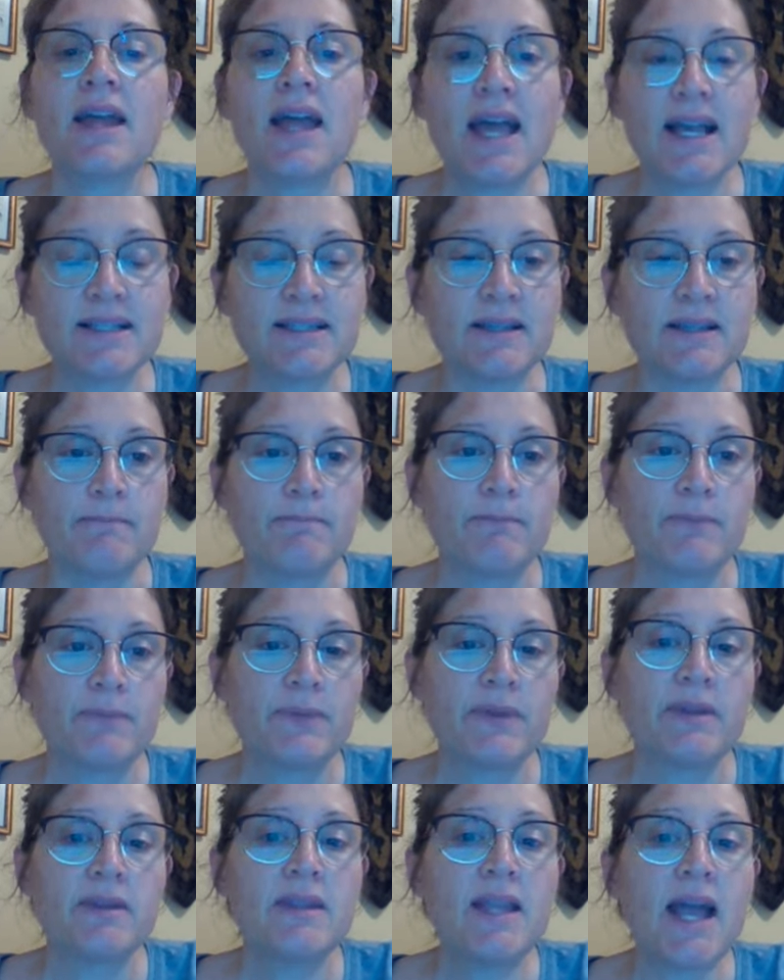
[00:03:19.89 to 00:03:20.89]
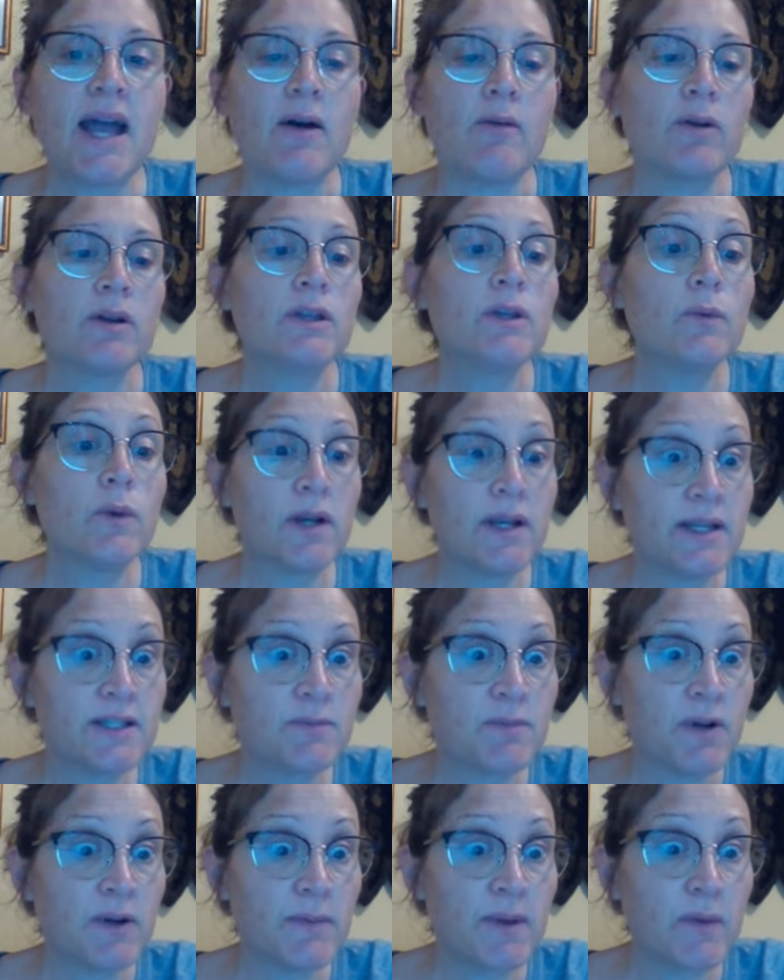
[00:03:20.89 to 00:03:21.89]
Excellent. Now you want to
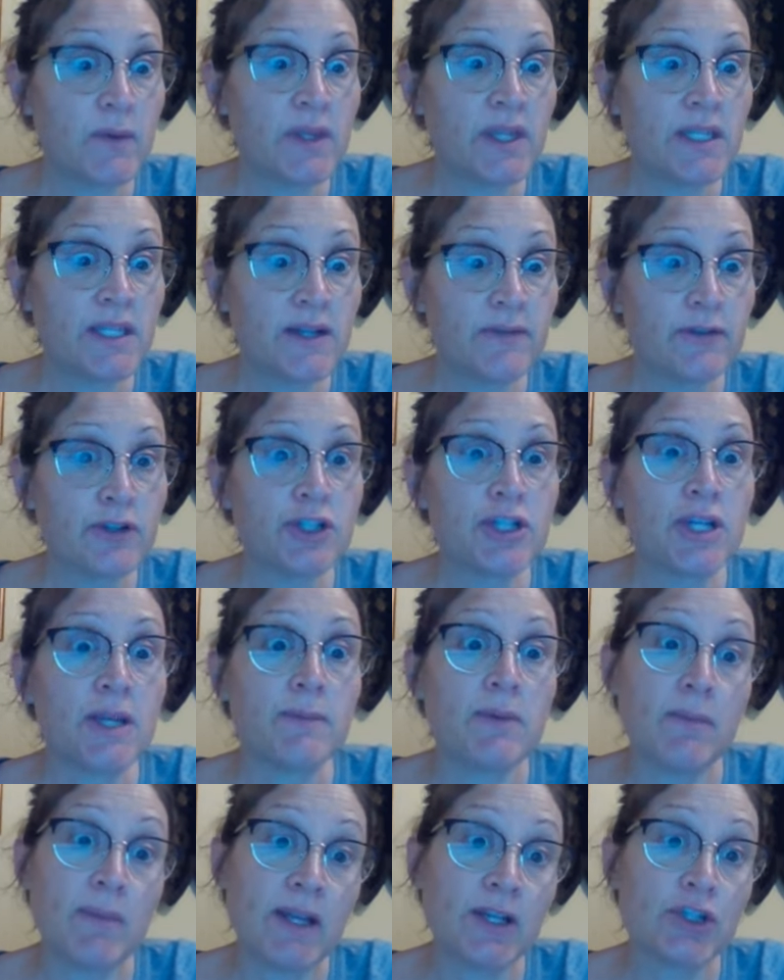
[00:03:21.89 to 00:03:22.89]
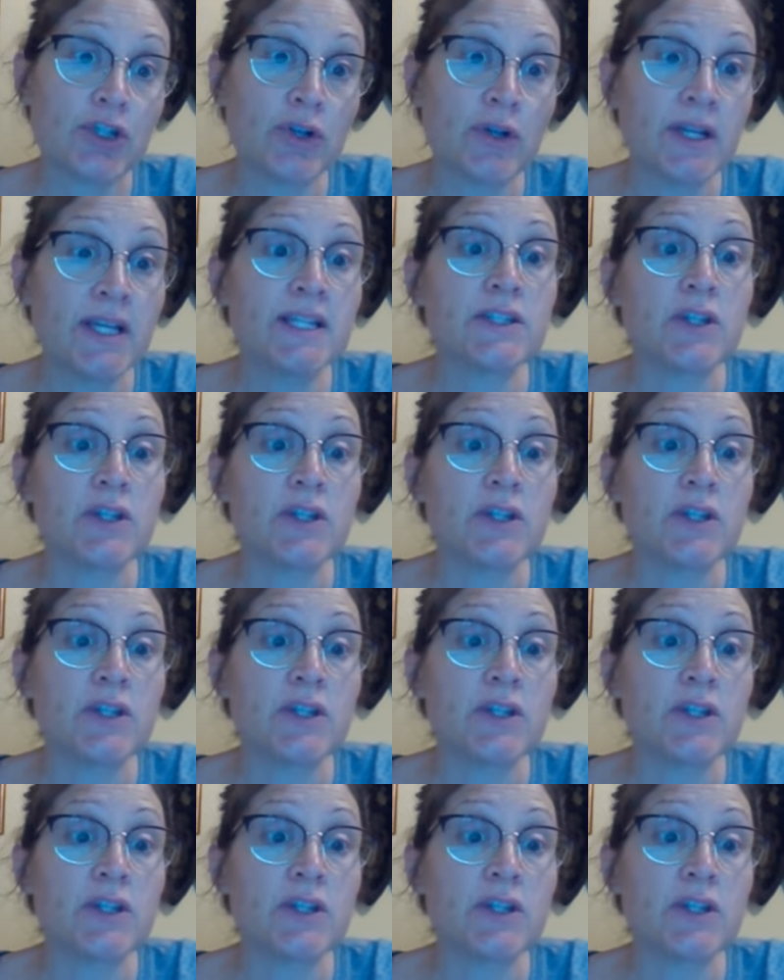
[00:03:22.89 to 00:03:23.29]
experiment with a different shape and make sure